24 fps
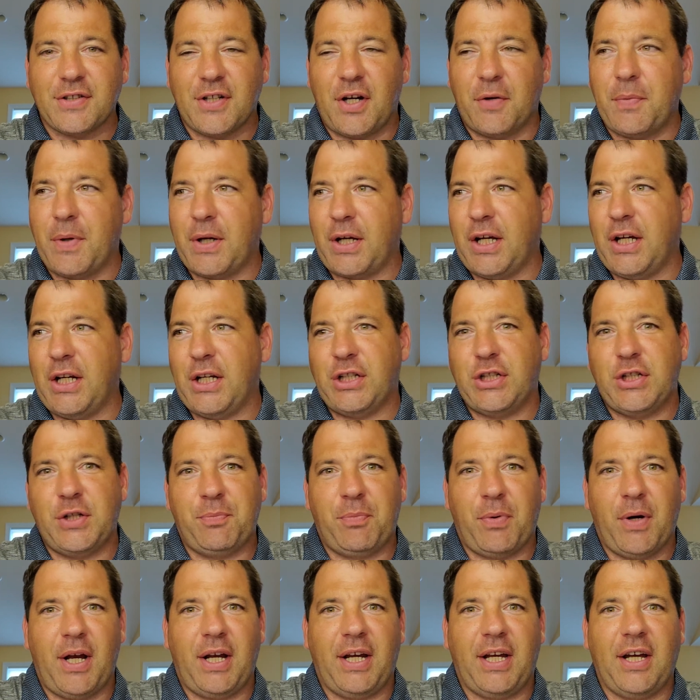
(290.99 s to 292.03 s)
Oh my goodness, you
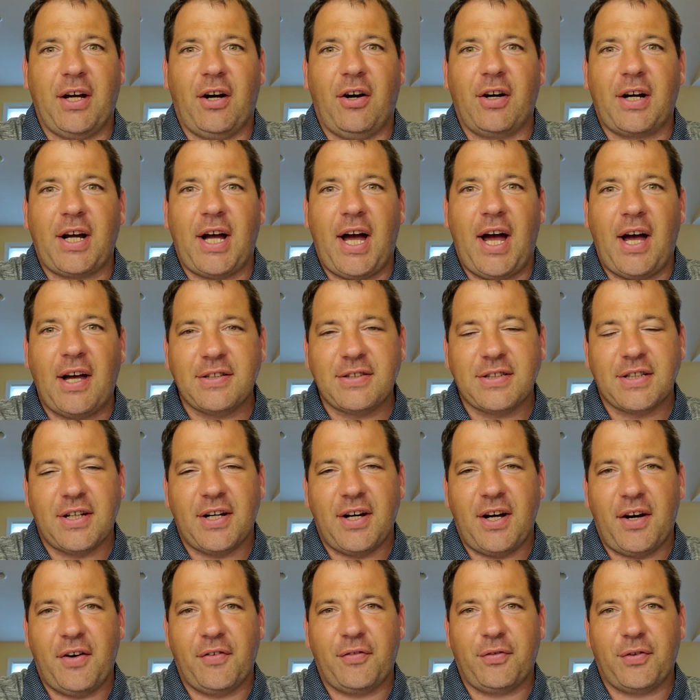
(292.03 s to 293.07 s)
probably get all kinds
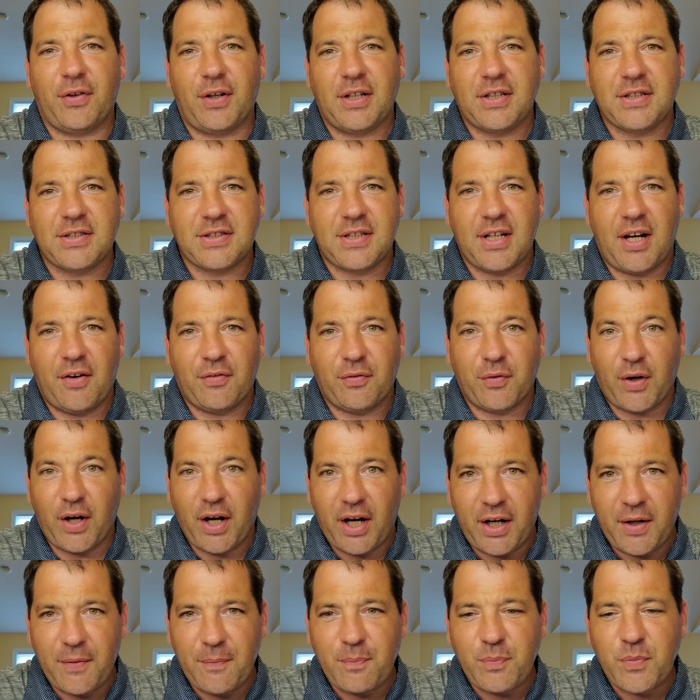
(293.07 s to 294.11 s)
of free stuff,
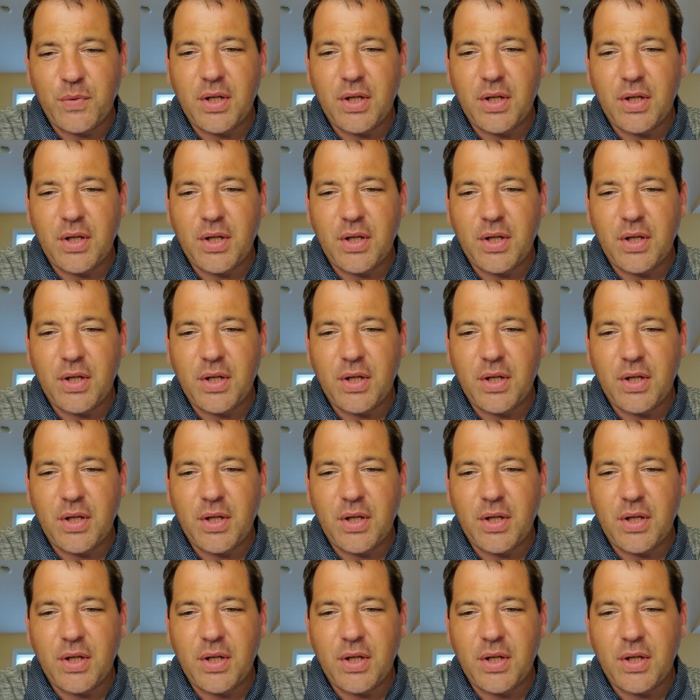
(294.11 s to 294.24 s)
right?